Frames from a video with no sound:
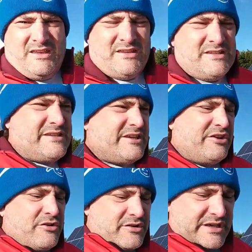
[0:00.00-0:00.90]

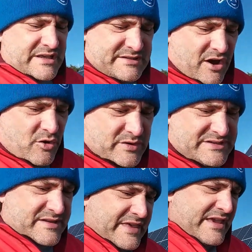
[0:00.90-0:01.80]
Security is
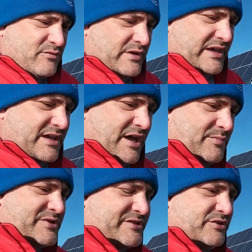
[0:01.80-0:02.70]
always a thing when it
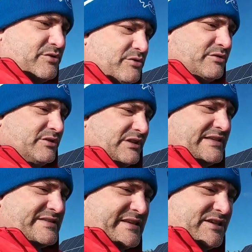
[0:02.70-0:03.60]
comes to
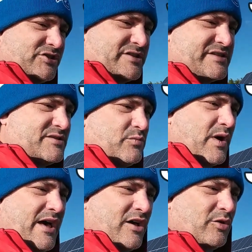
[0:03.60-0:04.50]
light stations as
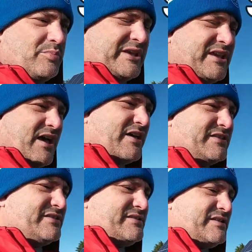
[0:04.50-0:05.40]
well,
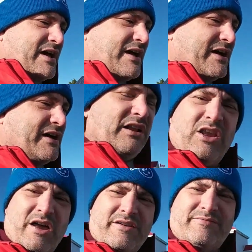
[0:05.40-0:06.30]
because a
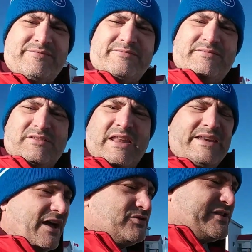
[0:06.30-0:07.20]
lot of
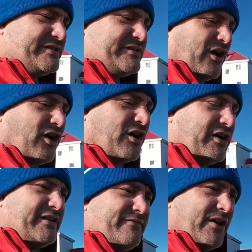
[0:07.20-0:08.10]
lighthouses
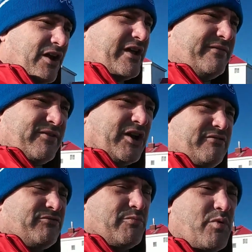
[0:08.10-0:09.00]
are in very,
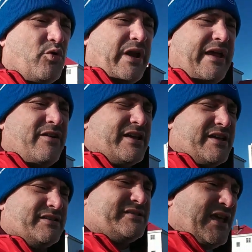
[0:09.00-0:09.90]
very remote
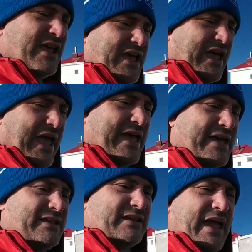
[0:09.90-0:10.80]
areas,
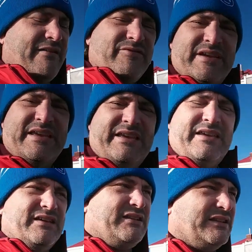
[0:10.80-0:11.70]
and
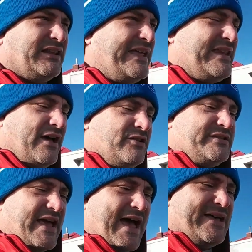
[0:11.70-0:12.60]
every
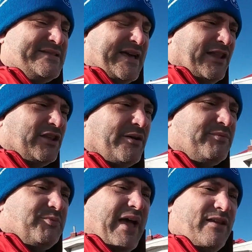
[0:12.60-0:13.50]
lighthouse has a
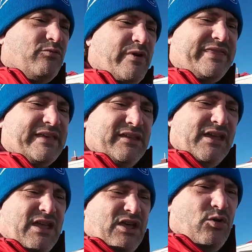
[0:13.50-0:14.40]
helicopter pad with it,
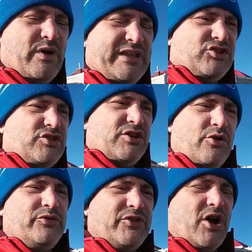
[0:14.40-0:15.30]
which
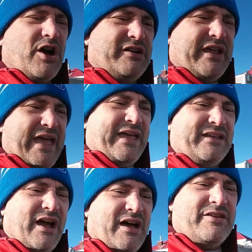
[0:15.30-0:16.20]
Coast Guard
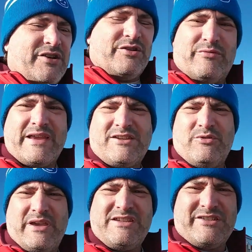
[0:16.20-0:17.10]
and other
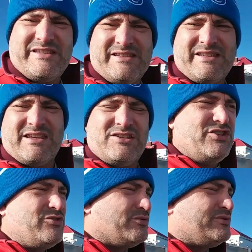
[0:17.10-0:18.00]
rescue agencies can
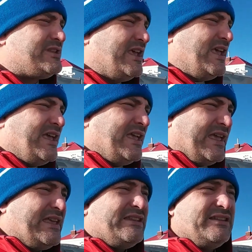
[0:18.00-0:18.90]
use
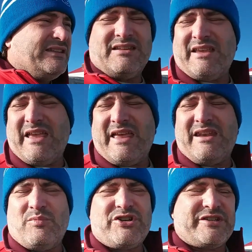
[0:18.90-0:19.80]
in an
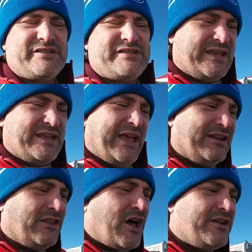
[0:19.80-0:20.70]
emergency. And
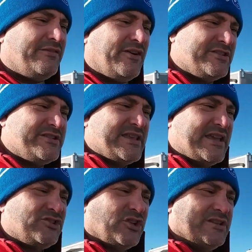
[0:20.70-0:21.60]
a lot of other
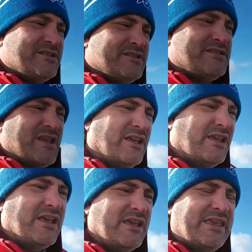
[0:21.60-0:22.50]
stations
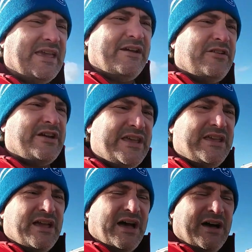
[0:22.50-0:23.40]

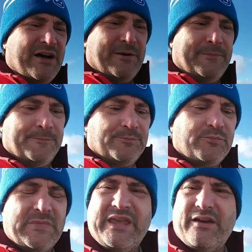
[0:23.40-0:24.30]
carry
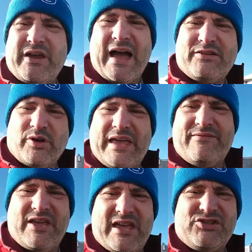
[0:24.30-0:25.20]
actual
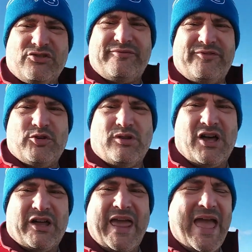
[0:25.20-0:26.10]
aviation fuel
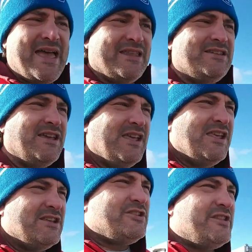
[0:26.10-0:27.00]
on hand,
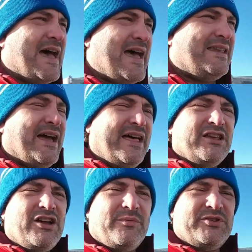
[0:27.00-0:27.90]
so that a
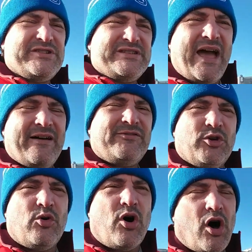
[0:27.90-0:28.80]
helicopter doesn't have to
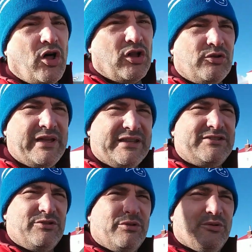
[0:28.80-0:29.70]
go all the way
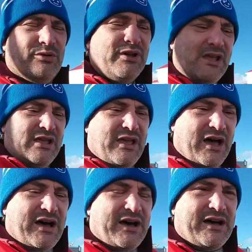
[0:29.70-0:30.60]
to
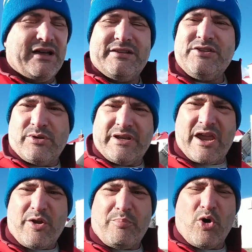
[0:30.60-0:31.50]
an
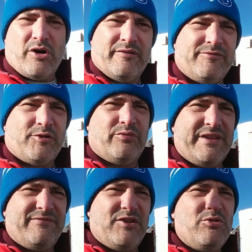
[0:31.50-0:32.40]
airport for
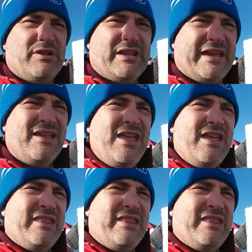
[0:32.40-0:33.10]
refueling.